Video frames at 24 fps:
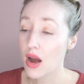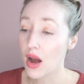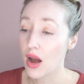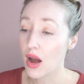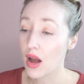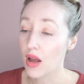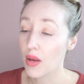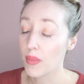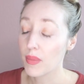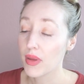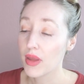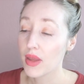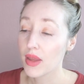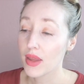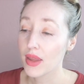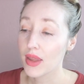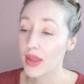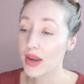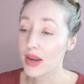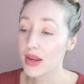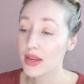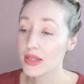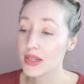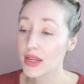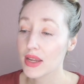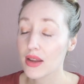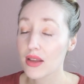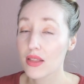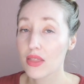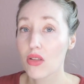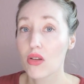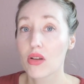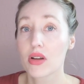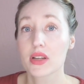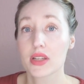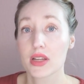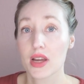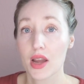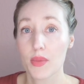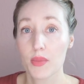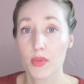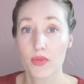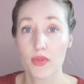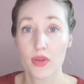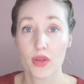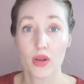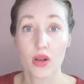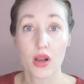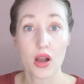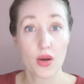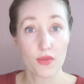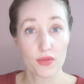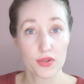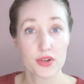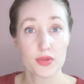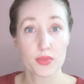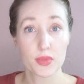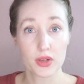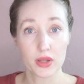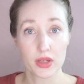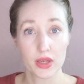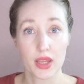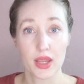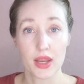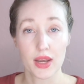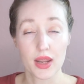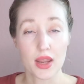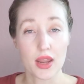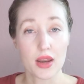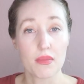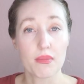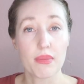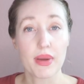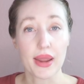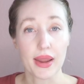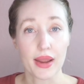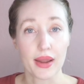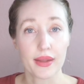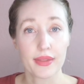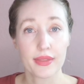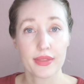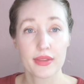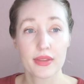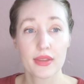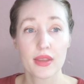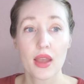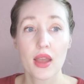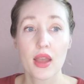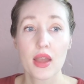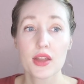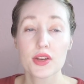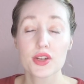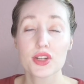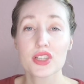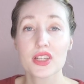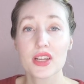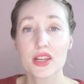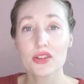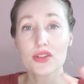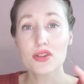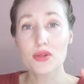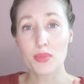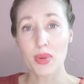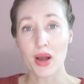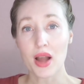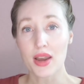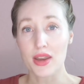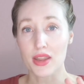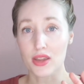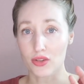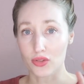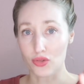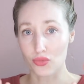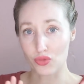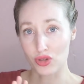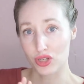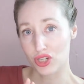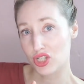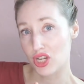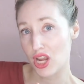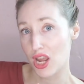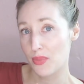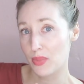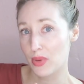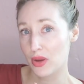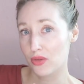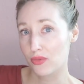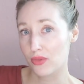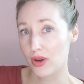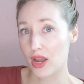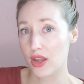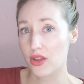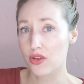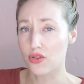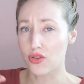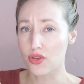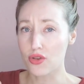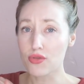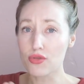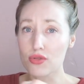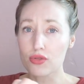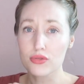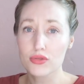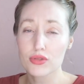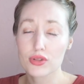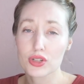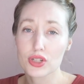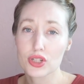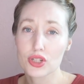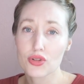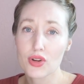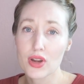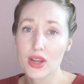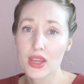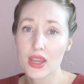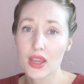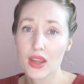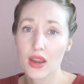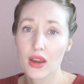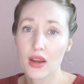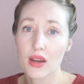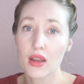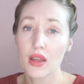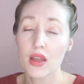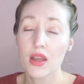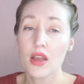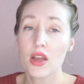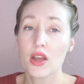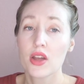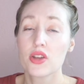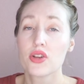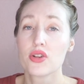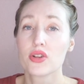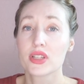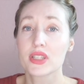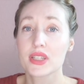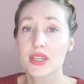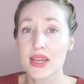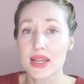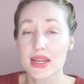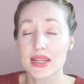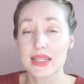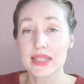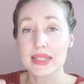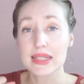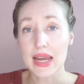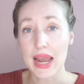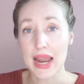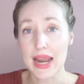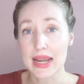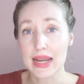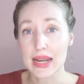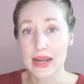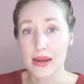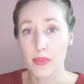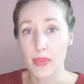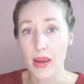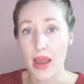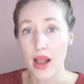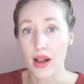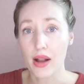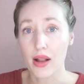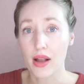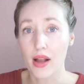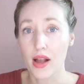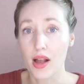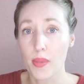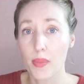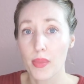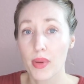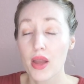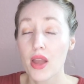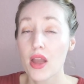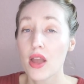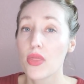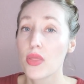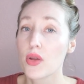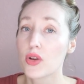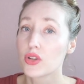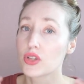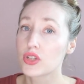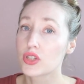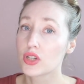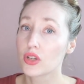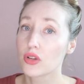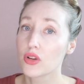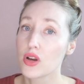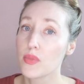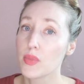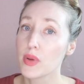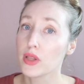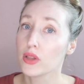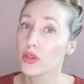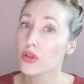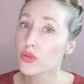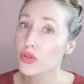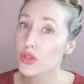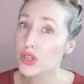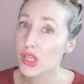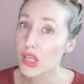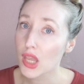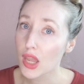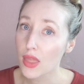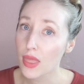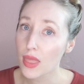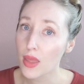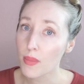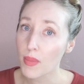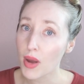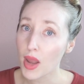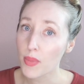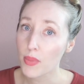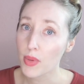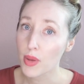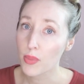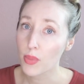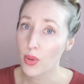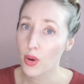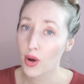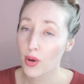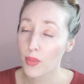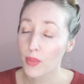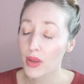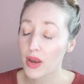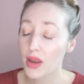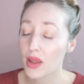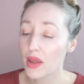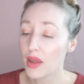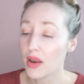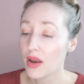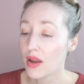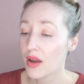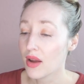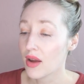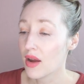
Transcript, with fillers: Um, it can take a long time to feel comfortable again in pants just because your body is reshaping, right? Your uterus is shrinking, your skin is tightening back up, there's still gonna be loose skin that might be permanent.